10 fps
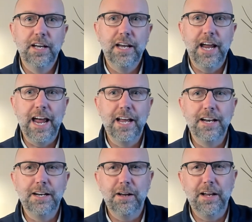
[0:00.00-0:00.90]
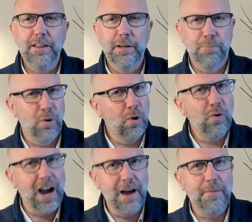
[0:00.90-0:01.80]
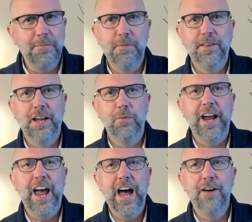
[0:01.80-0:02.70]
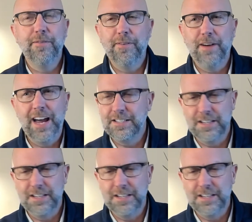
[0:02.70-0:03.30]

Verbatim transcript: And the program that we have has an